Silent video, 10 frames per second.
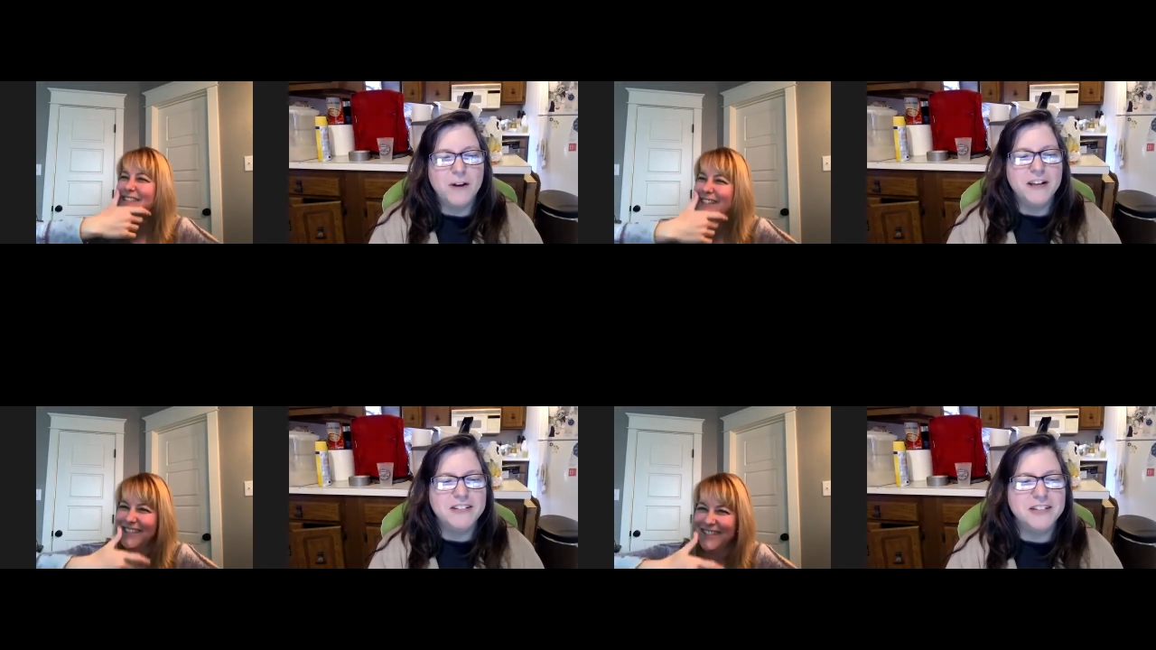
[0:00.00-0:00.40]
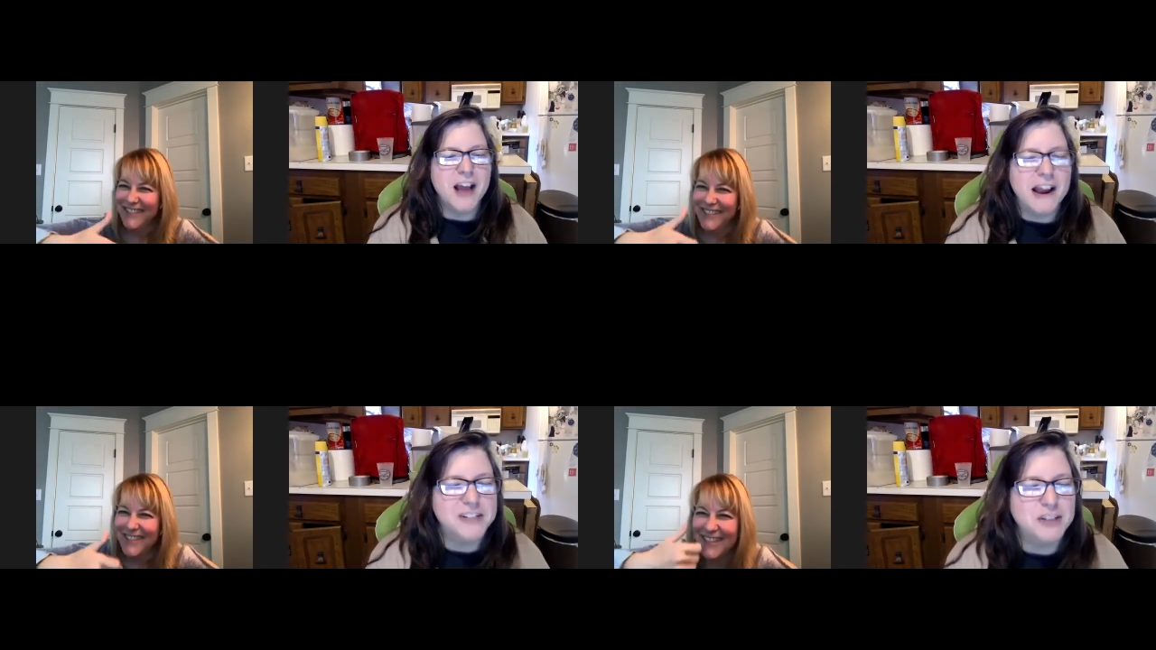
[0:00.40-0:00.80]
Speaker 1: to it's do
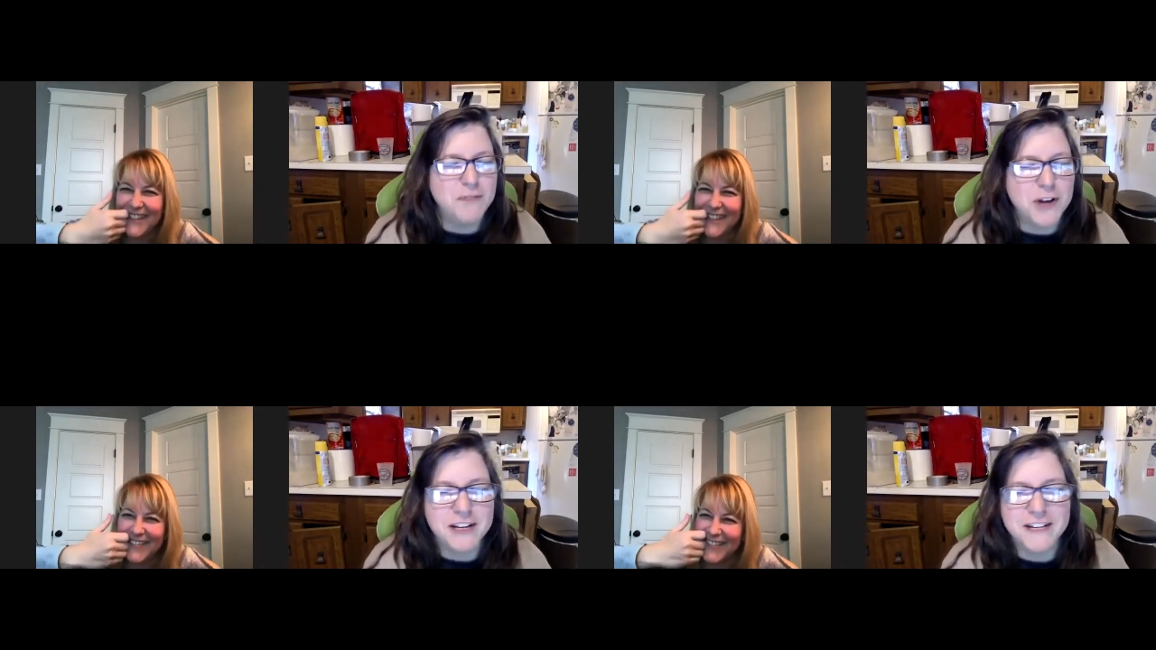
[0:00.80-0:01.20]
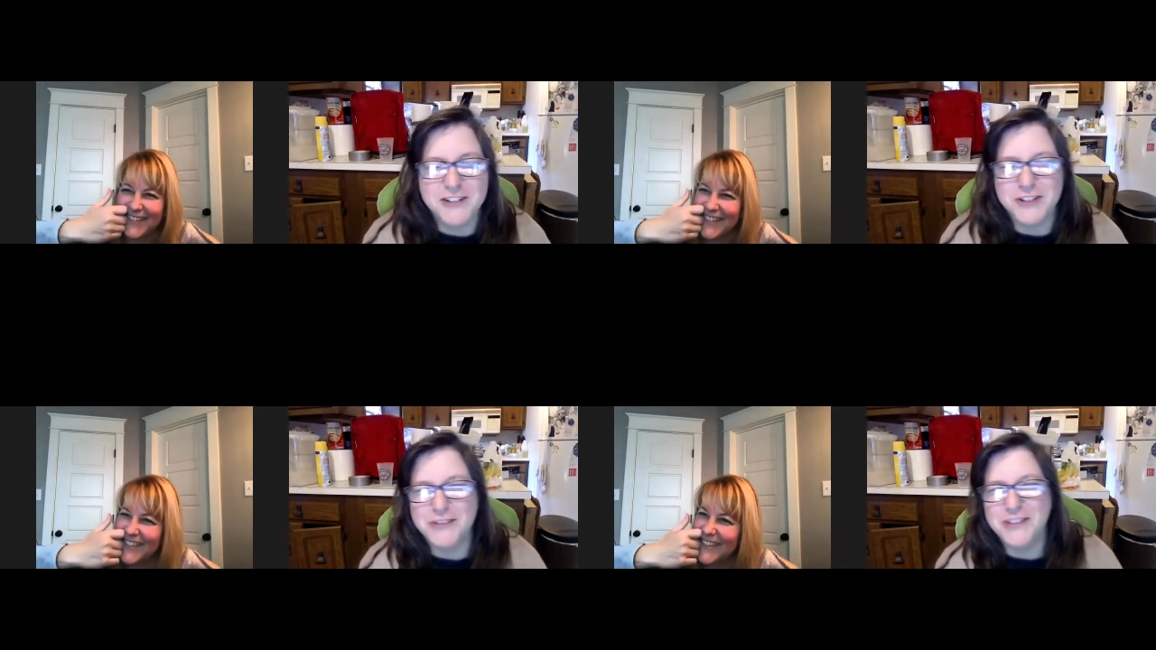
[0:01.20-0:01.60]
not as funny
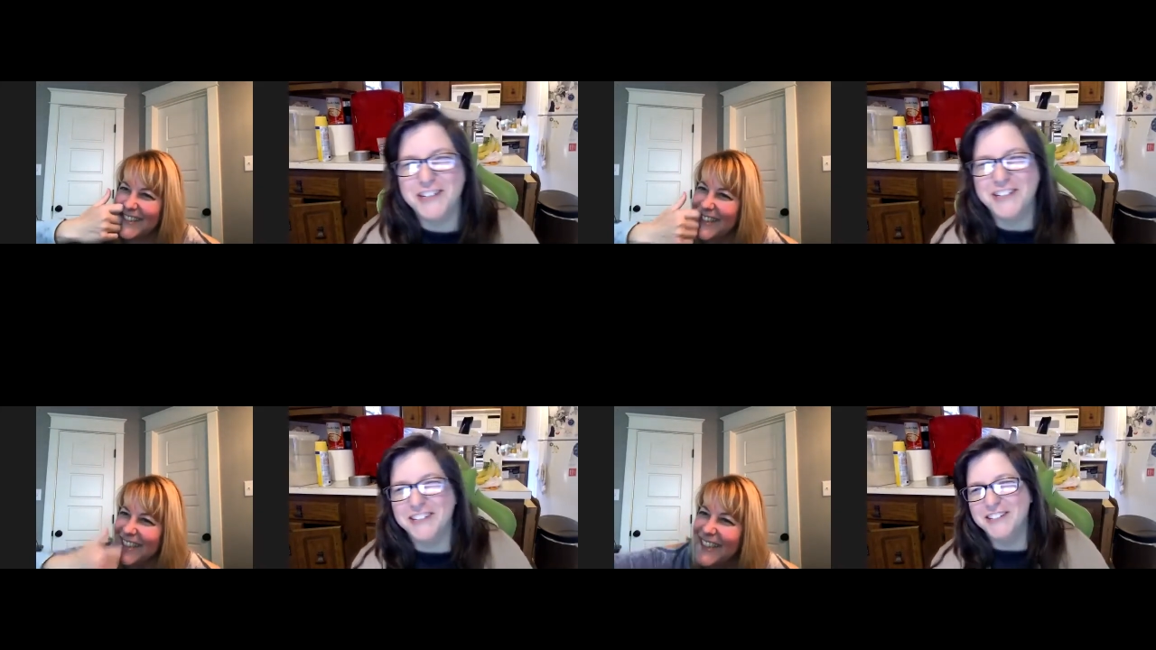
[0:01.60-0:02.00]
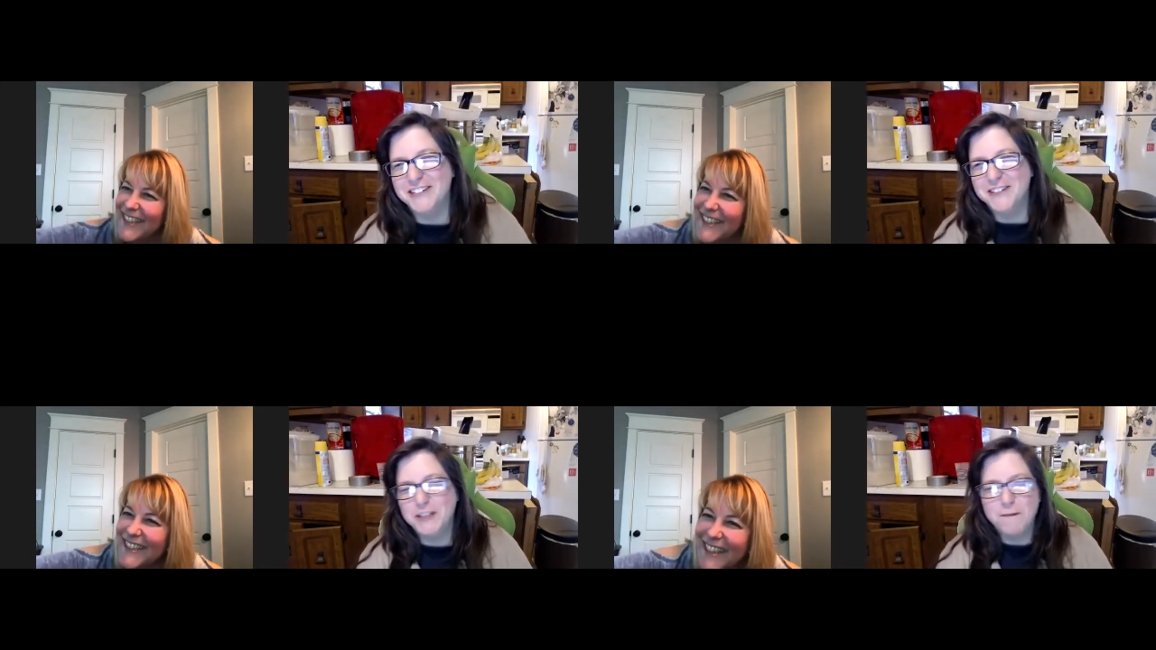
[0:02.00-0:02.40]
as you think it
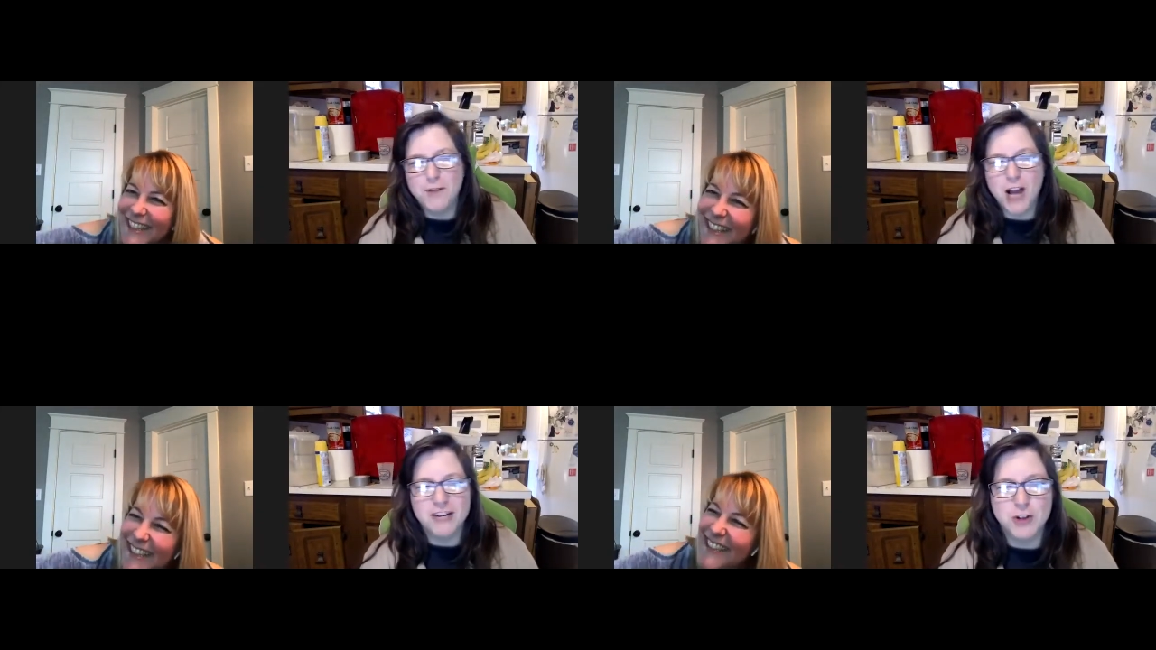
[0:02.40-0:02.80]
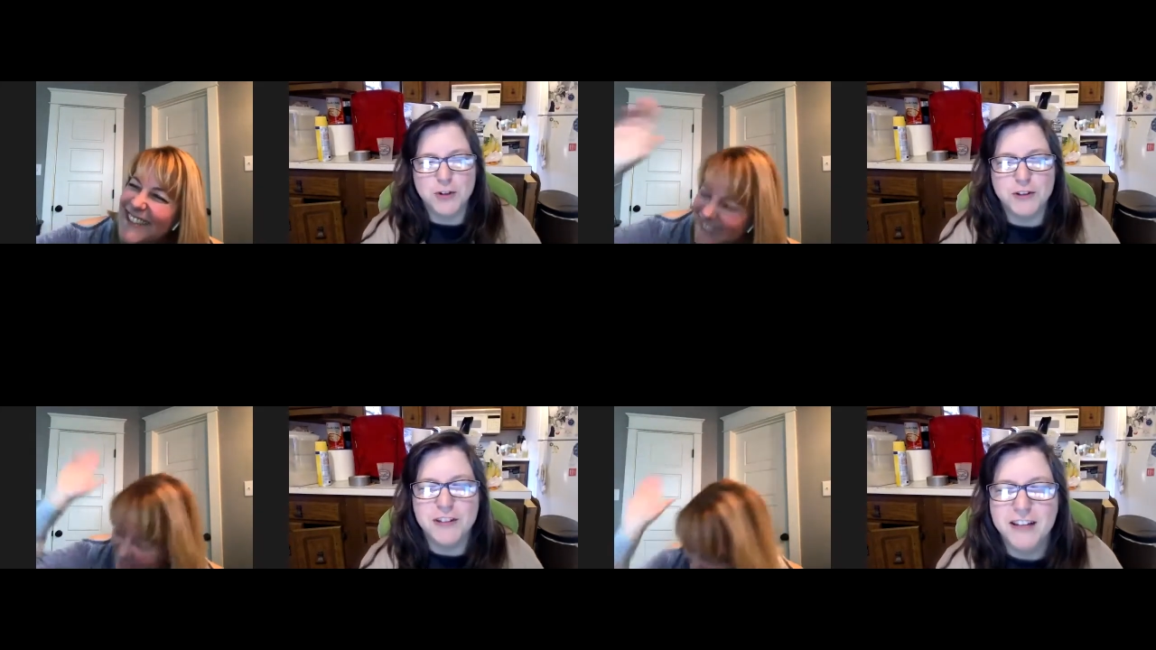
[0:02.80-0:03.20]
is. Well, I do
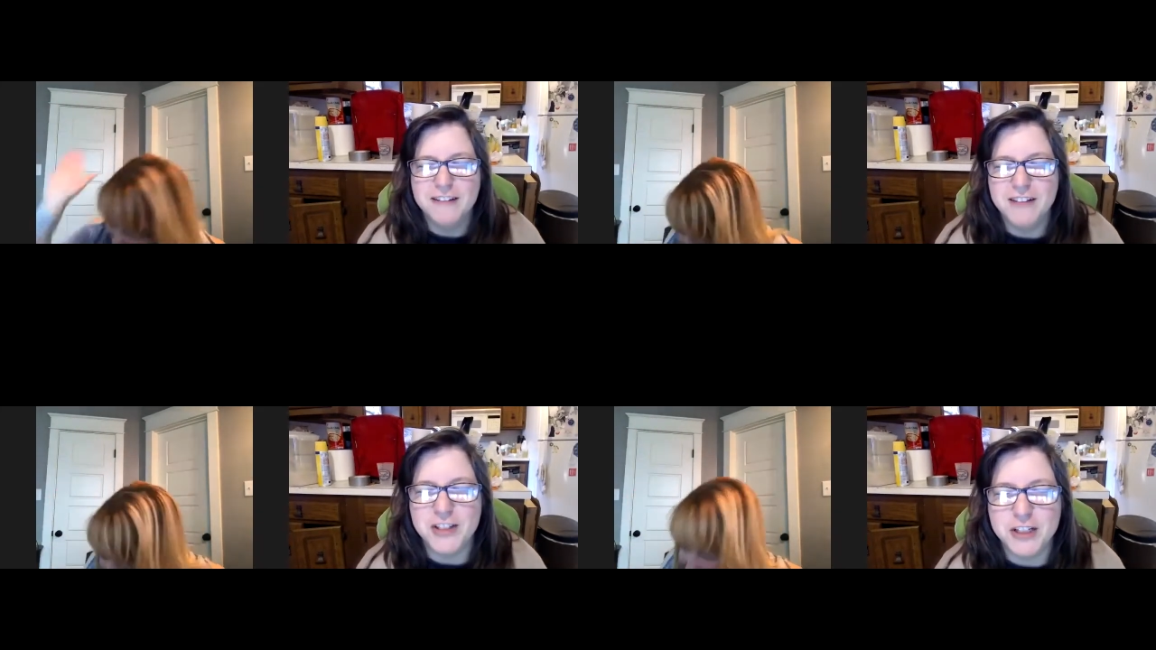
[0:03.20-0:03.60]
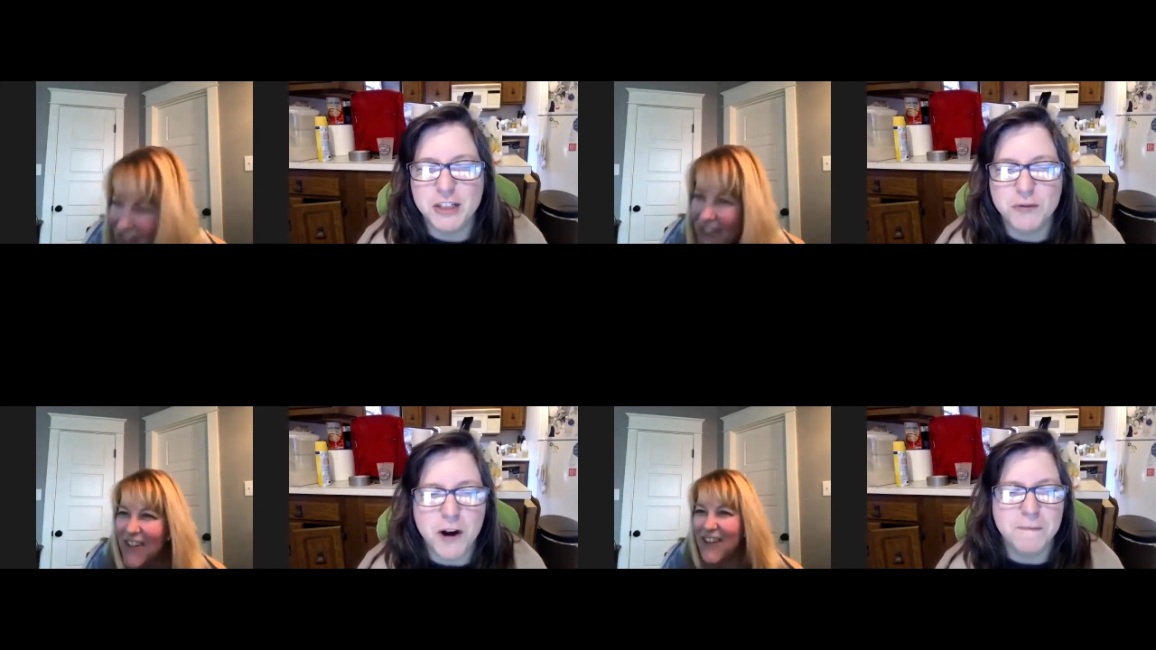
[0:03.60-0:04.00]
this, this is
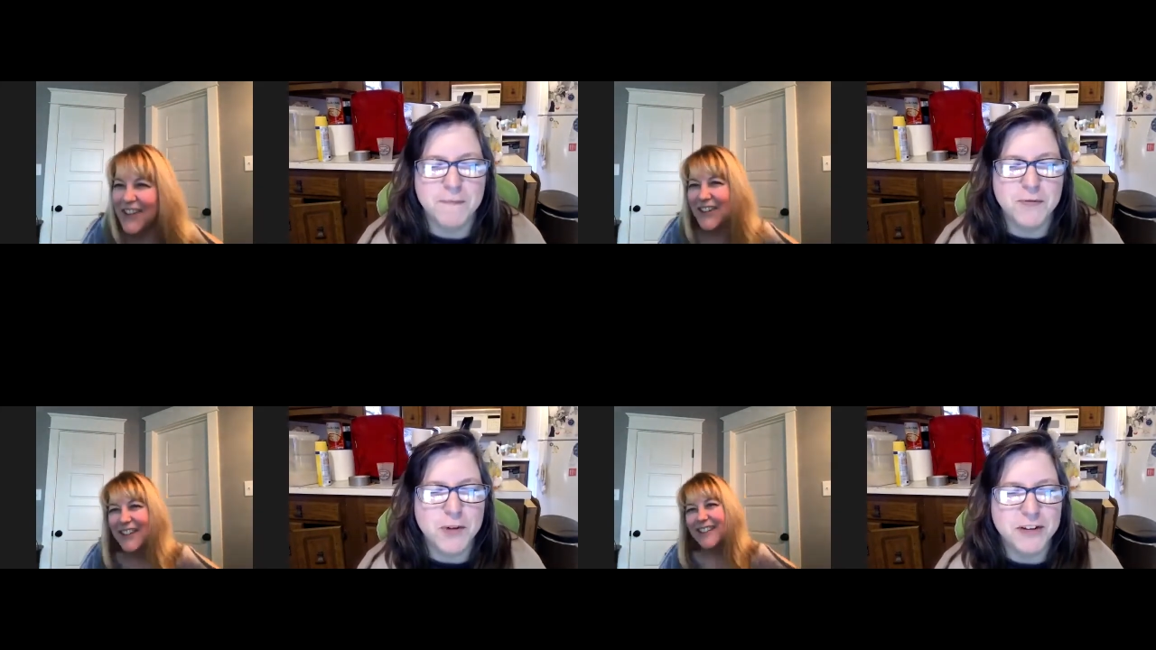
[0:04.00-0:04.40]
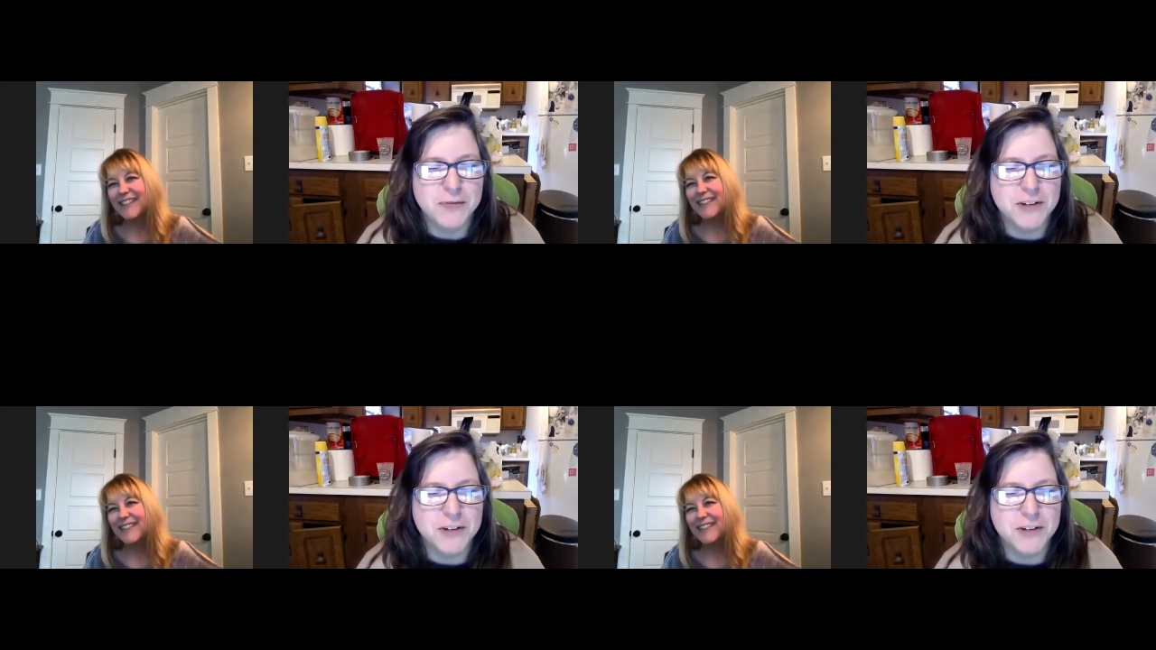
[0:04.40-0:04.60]
from, what, what's